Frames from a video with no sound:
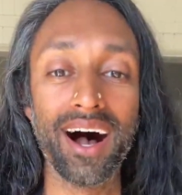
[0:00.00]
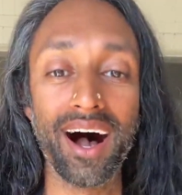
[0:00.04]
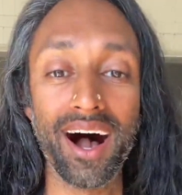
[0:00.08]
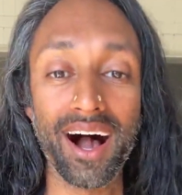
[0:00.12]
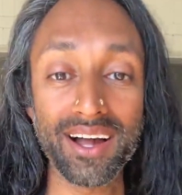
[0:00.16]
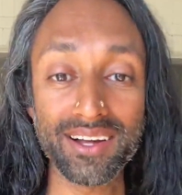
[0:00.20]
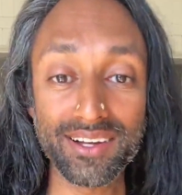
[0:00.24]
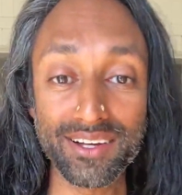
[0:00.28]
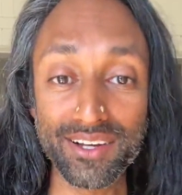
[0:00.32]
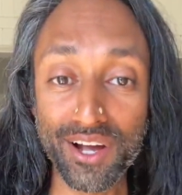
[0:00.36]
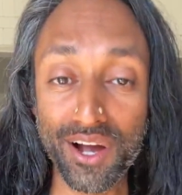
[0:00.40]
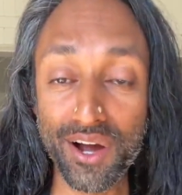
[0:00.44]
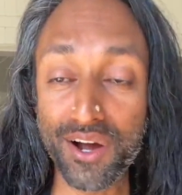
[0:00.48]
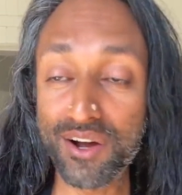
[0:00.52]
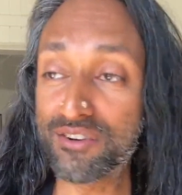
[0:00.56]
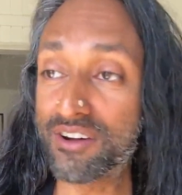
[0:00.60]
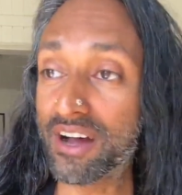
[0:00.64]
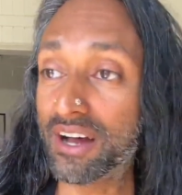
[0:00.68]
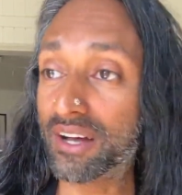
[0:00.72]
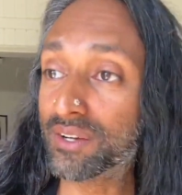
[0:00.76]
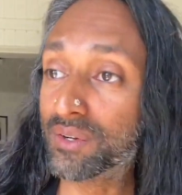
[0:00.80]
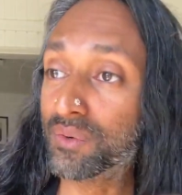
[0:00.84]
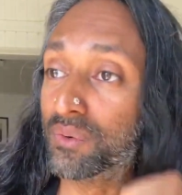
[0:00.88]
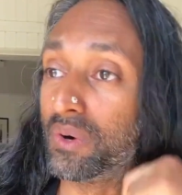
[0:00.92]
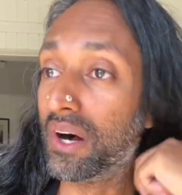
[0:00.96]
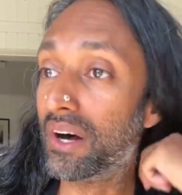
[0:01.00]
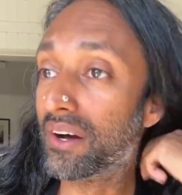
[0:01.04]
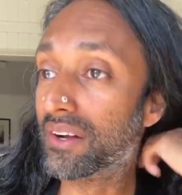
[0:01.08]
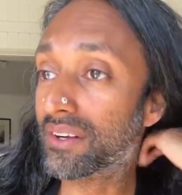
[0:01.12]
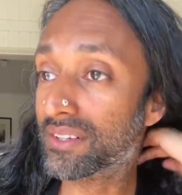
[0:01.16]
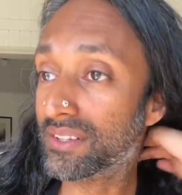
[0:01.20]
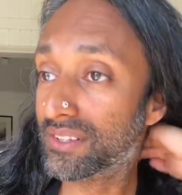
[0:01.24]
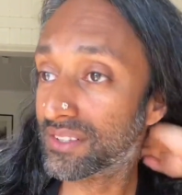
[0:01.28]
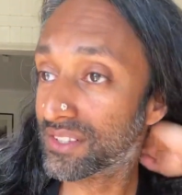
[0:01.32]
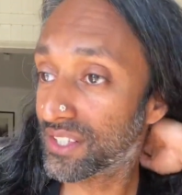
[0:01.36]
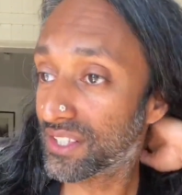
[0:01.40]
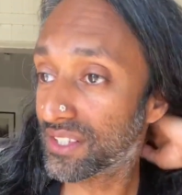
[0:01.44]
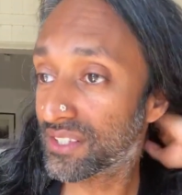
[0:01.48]
I could go around the world
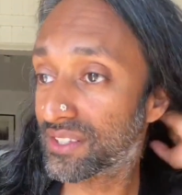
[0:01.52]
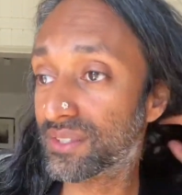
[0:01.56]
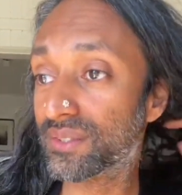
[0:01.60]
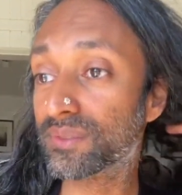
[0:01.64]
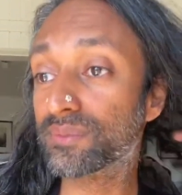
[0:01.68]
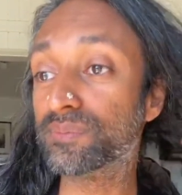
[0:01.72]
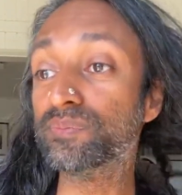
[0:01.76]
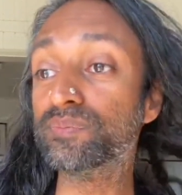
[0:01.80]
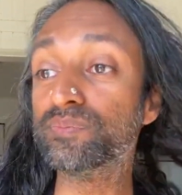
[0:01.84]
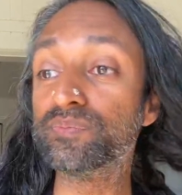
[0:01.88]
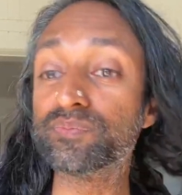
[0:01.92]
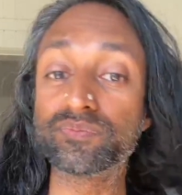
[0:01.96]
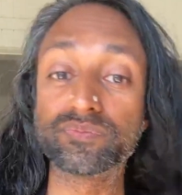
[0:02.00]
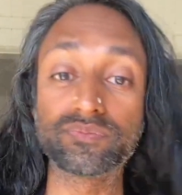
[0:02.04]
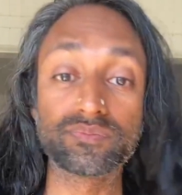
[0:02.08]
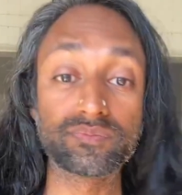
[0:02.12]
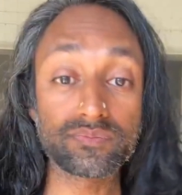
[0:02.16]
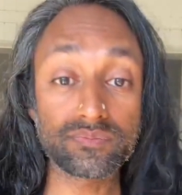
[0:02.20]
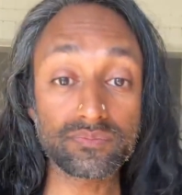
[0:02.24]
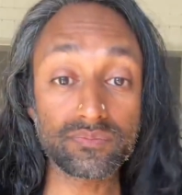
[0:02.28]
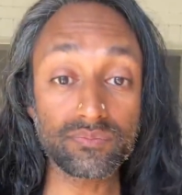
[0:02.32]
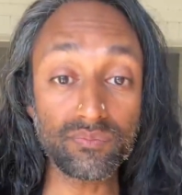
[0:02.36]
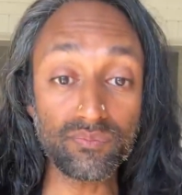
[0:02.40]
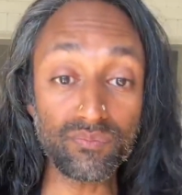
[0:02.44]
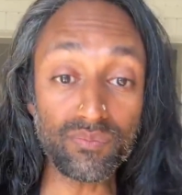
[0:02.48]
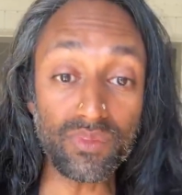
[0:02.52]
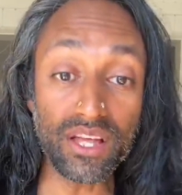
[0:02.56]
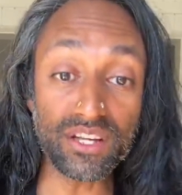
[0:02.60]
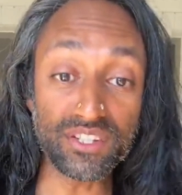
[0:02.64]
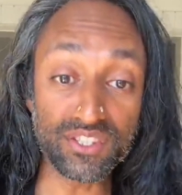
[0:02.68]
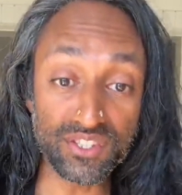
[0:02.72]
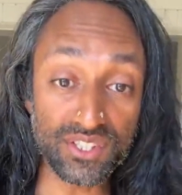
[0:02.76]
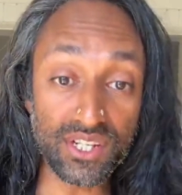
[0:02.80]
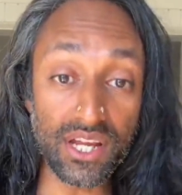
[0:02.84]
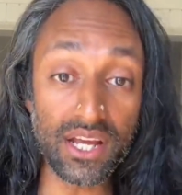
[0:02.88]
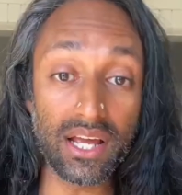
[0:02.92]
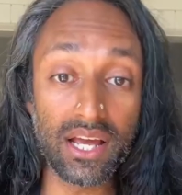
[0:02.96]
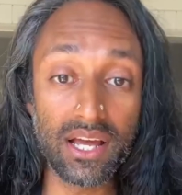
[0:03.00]
and just
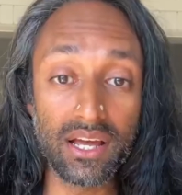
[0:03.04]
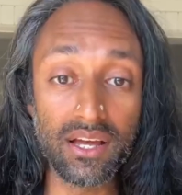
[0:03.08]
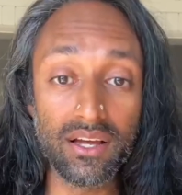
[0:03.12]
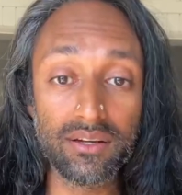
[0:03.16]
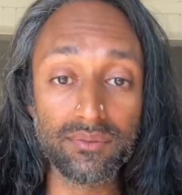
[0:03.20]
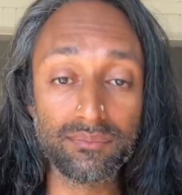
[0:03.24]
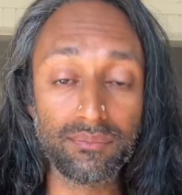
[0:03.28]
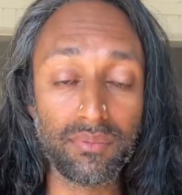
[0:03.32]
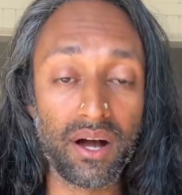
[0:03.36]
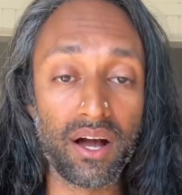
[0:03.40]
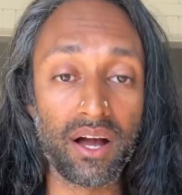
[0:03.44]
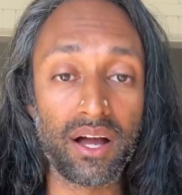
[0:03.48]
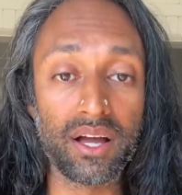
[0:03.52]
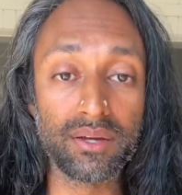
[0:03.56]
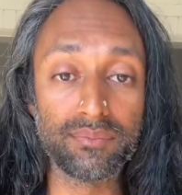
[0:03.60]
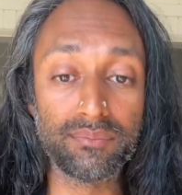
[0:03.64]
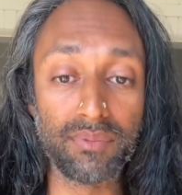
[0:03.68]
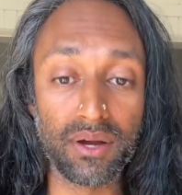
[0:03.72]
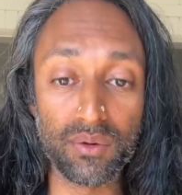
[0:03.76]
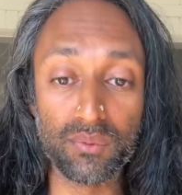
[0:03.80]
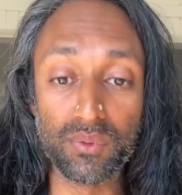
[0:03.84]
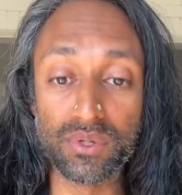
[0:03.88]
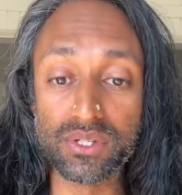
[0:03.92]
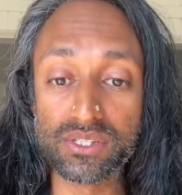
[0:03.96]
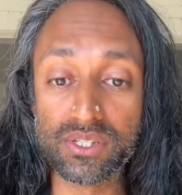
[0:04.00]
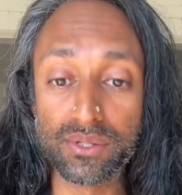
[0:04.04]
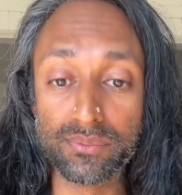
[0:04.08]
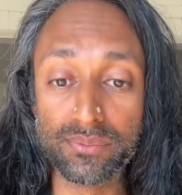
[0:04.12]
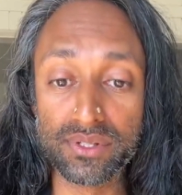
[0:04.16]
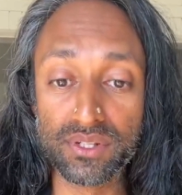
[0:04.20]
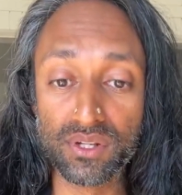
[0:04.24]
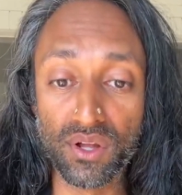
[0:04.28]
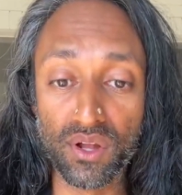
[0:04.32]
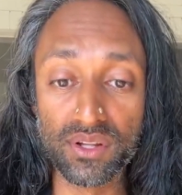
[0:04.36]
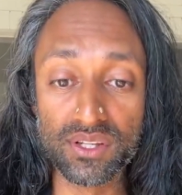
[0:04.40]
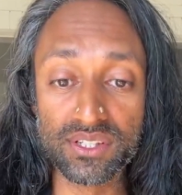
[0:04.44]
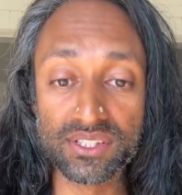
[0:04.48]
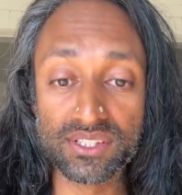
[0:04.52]
share my wisdom
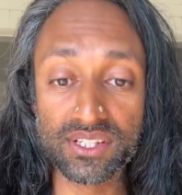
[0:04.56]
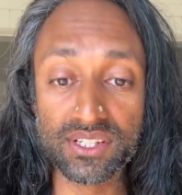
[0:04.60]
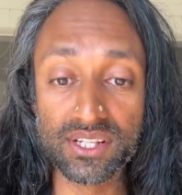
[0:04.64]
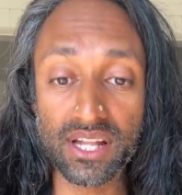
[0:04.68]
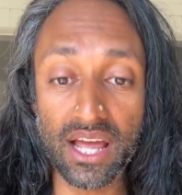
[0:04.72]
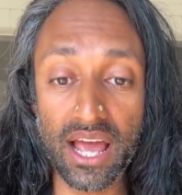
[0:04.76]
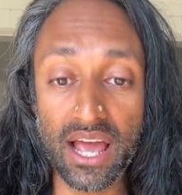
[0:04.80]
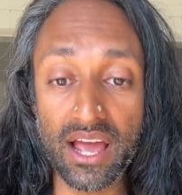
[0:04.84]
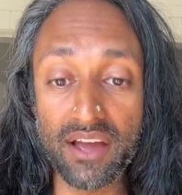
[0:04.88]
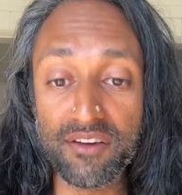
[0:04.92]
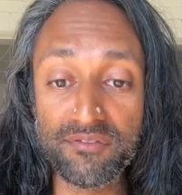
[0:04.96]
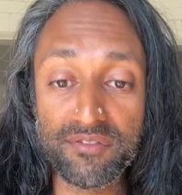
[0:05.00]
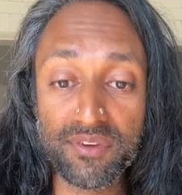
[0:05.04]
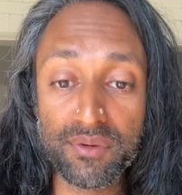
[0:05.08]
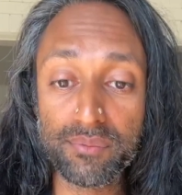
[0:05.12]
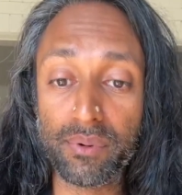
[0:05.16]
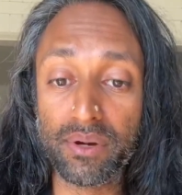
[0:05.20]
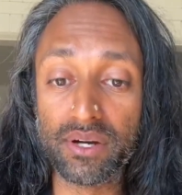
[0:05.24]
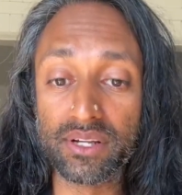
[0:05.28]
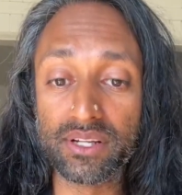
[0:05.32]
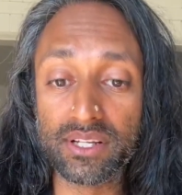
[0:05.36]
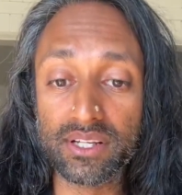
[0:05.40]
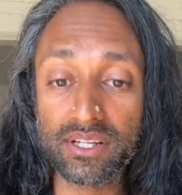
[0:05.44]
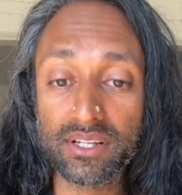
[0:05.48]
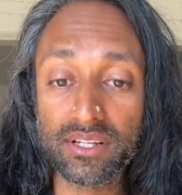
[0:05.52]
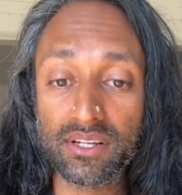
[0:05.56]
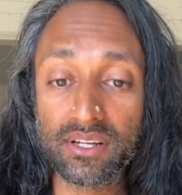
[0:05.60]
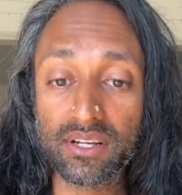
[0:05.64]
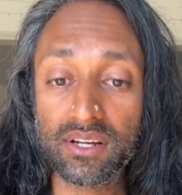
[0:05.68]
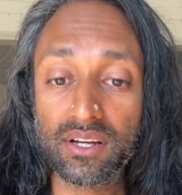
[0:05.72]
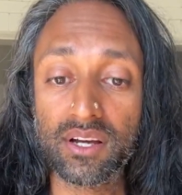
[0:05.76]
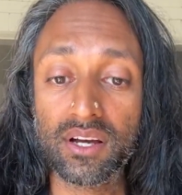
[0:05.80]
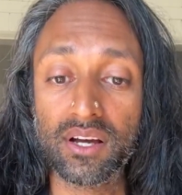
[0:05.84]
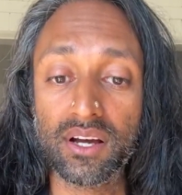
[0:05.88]
and knowledge, and everyone's